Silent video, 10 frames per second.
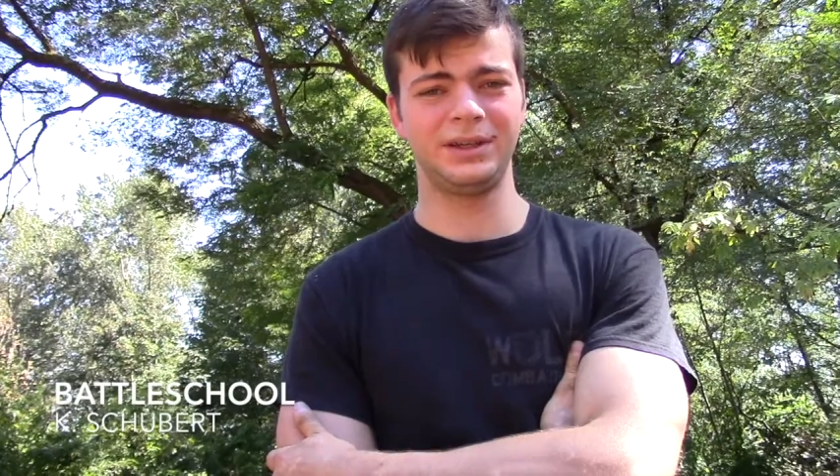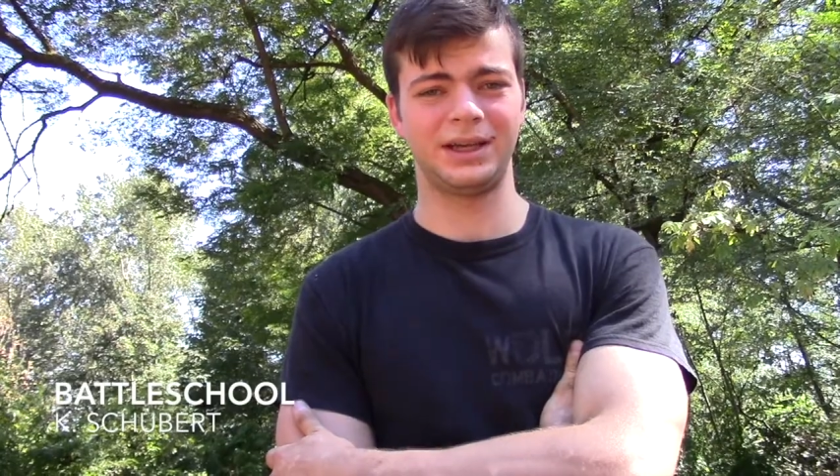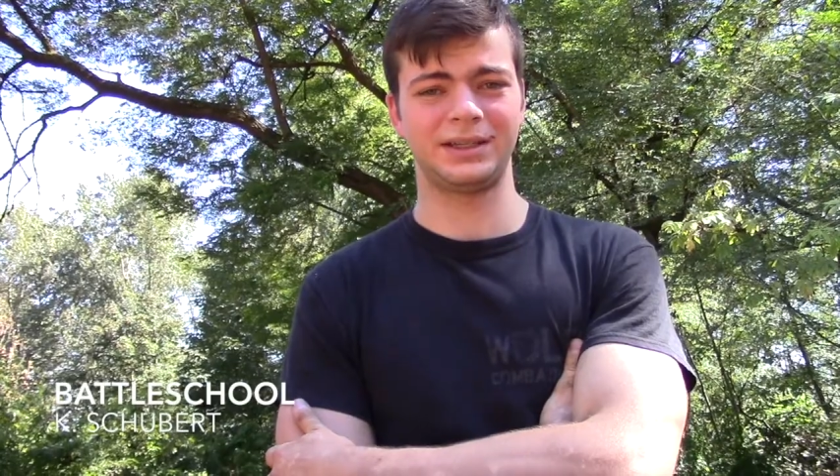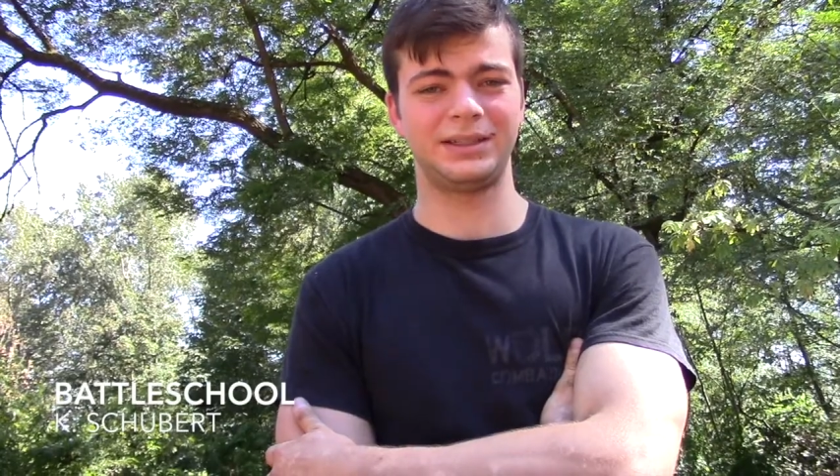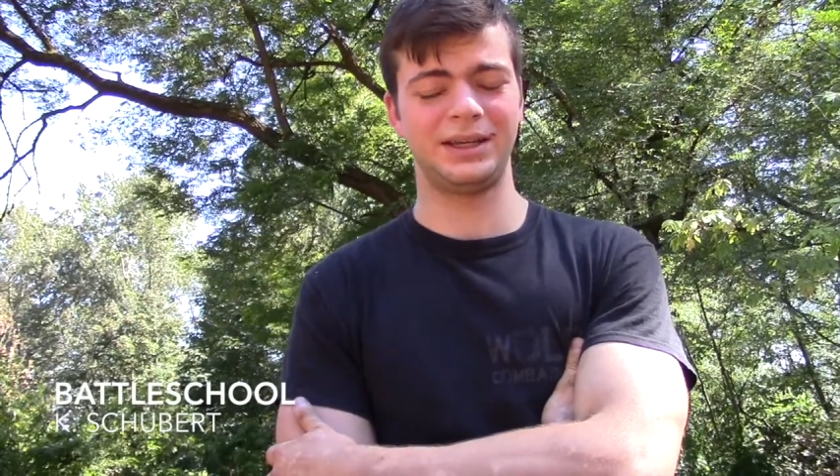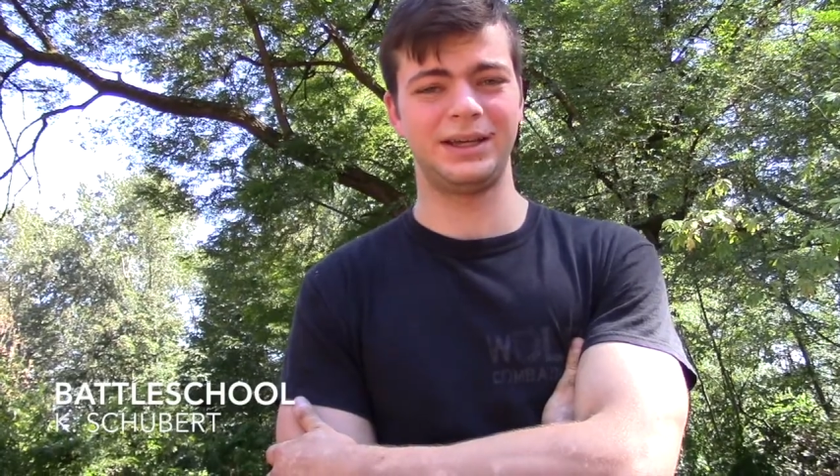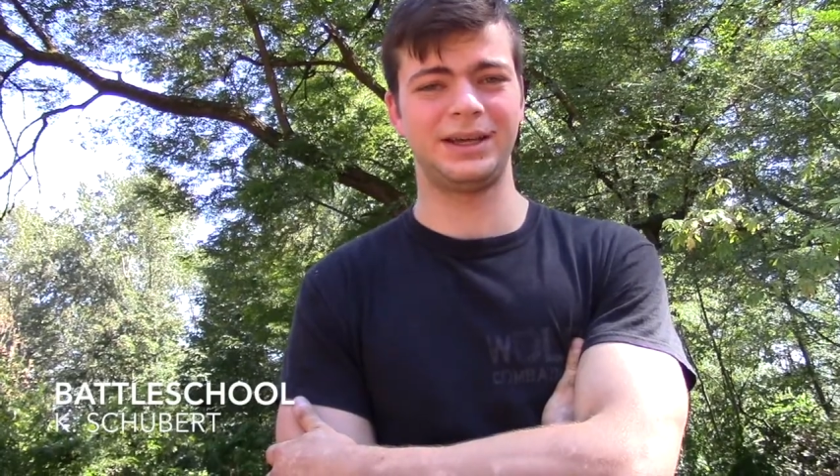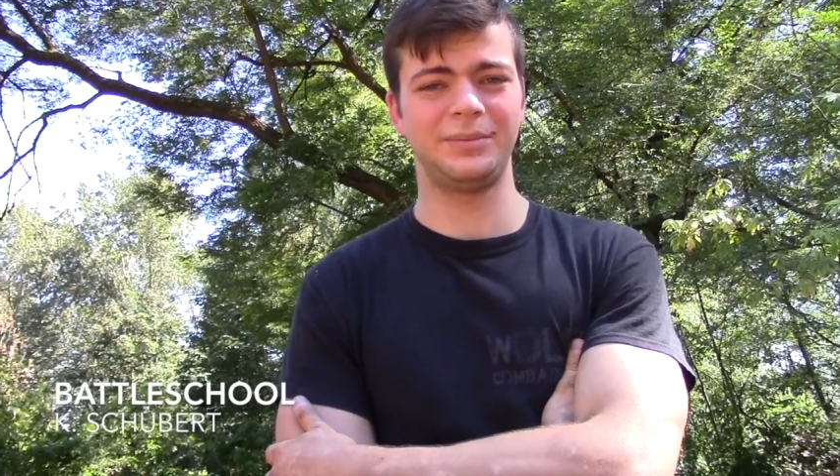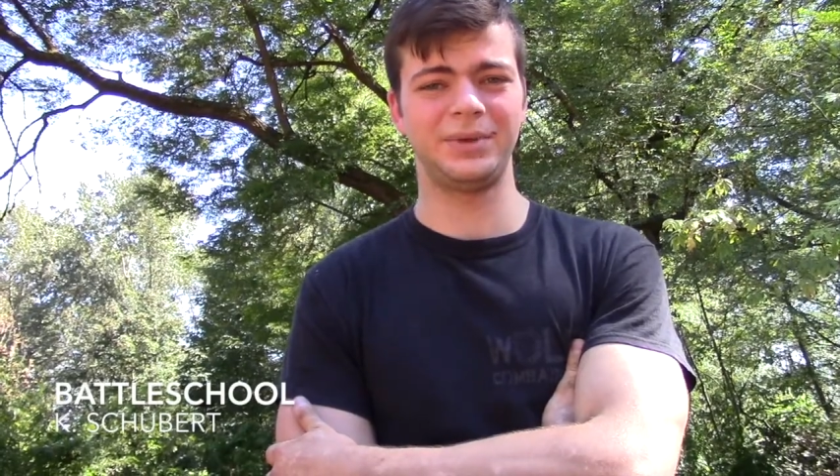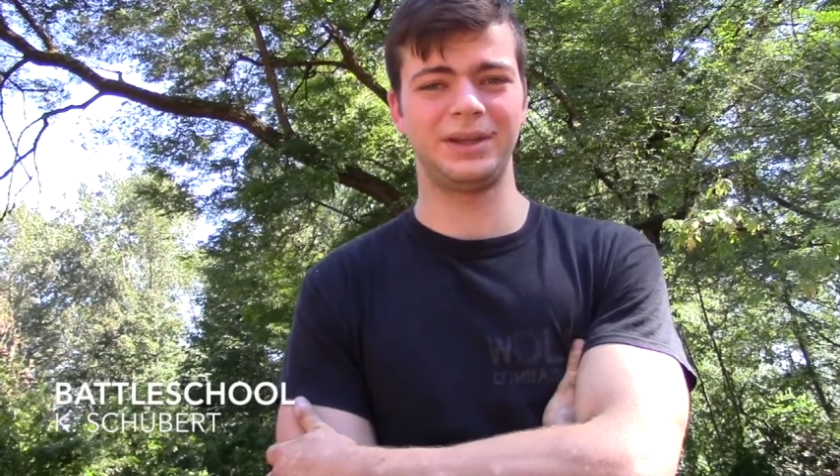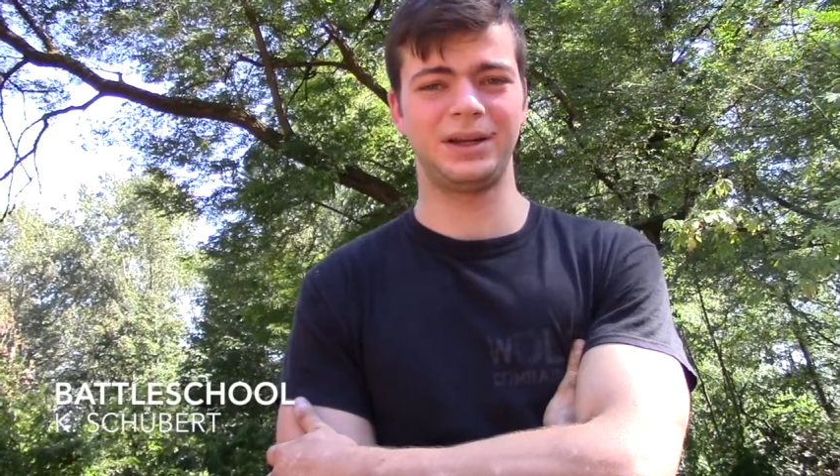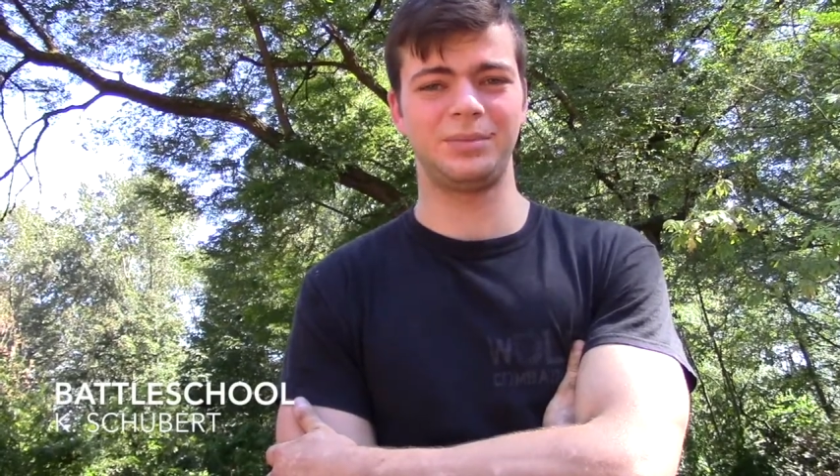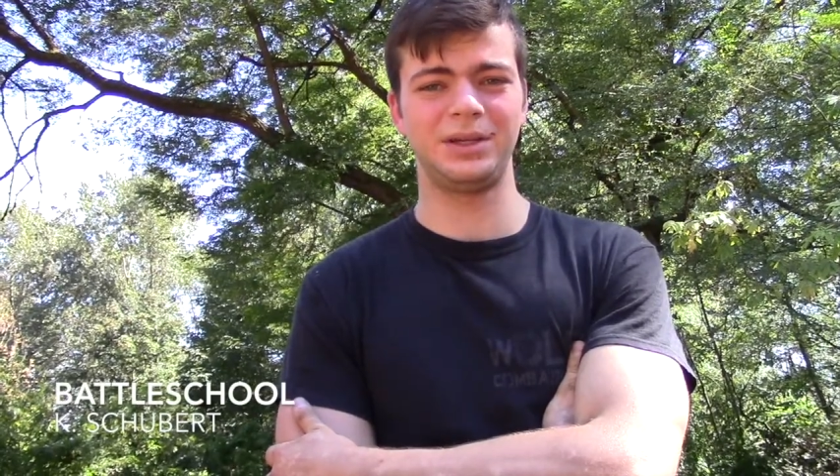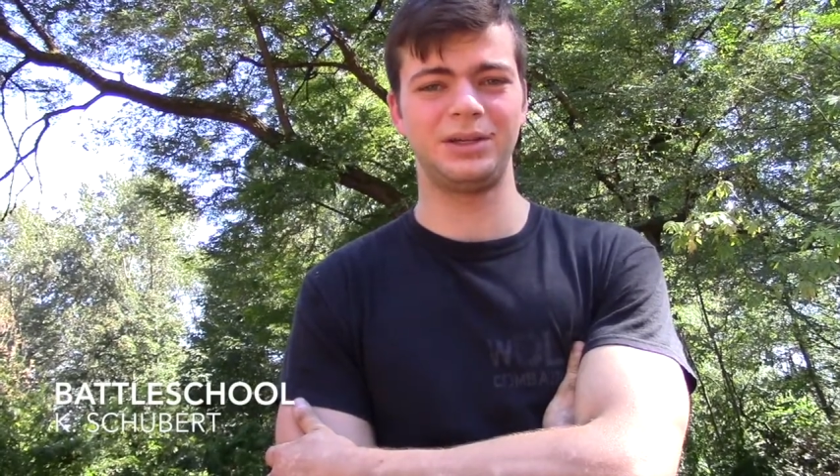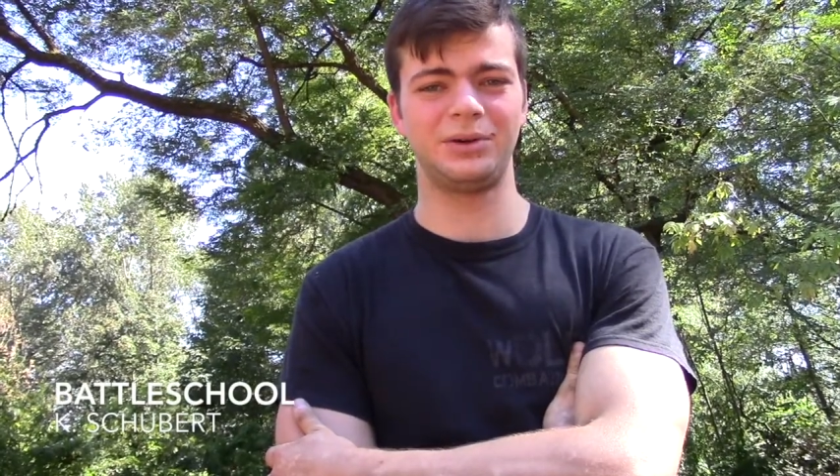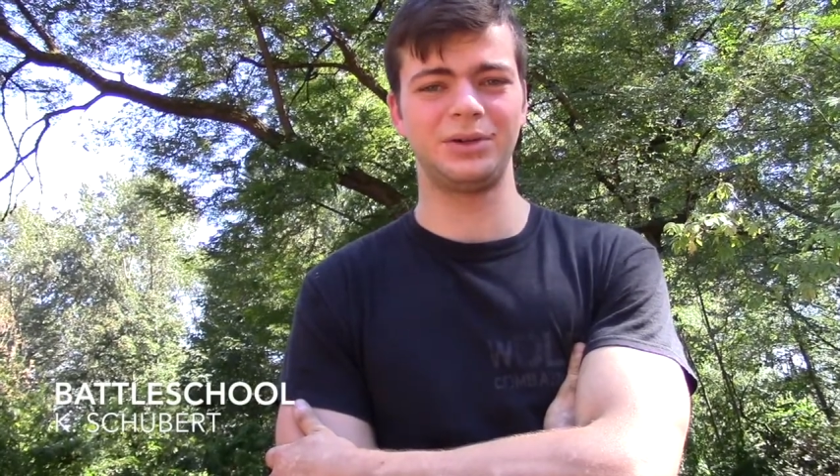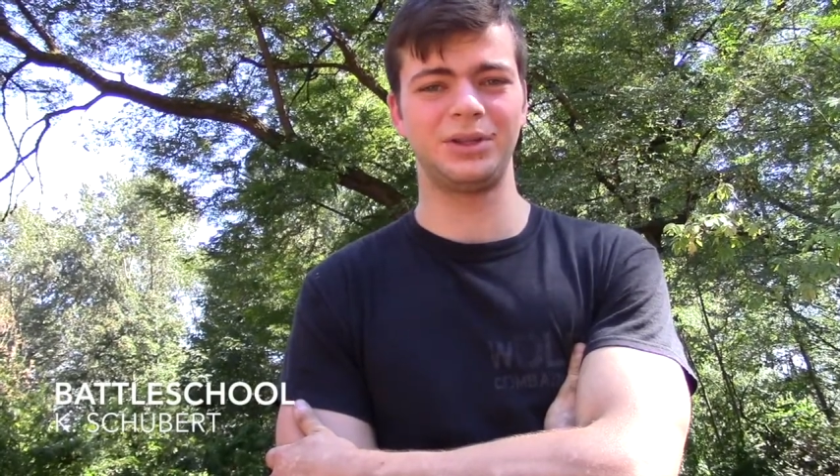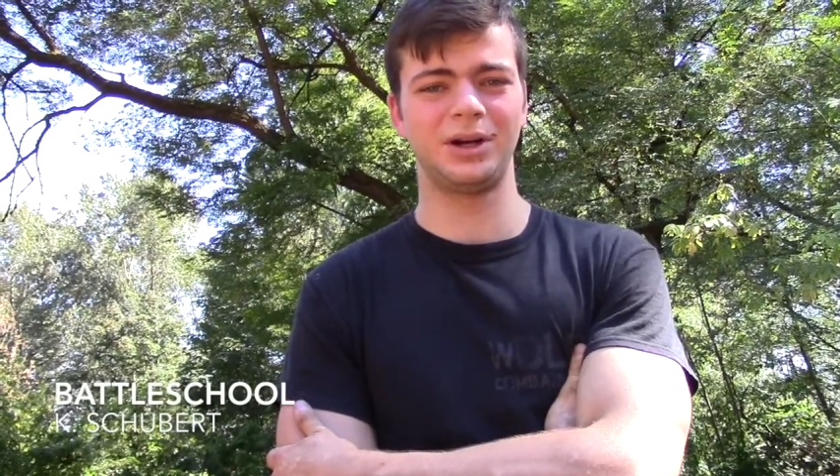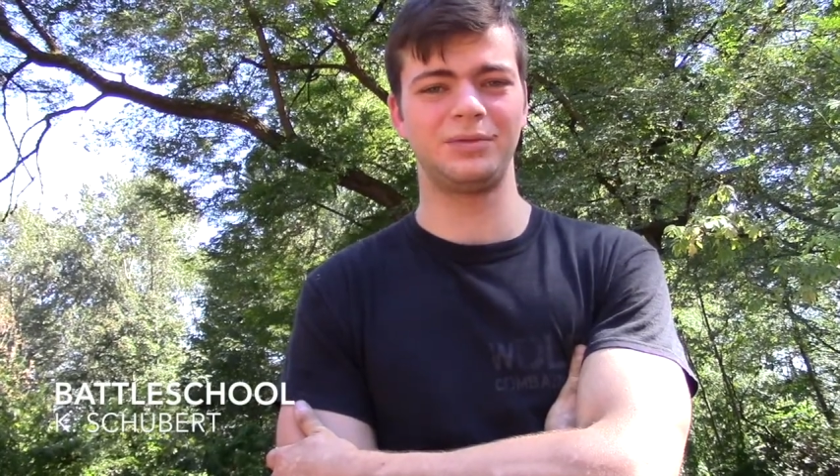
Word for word: at ten A M and then I'll be going to the R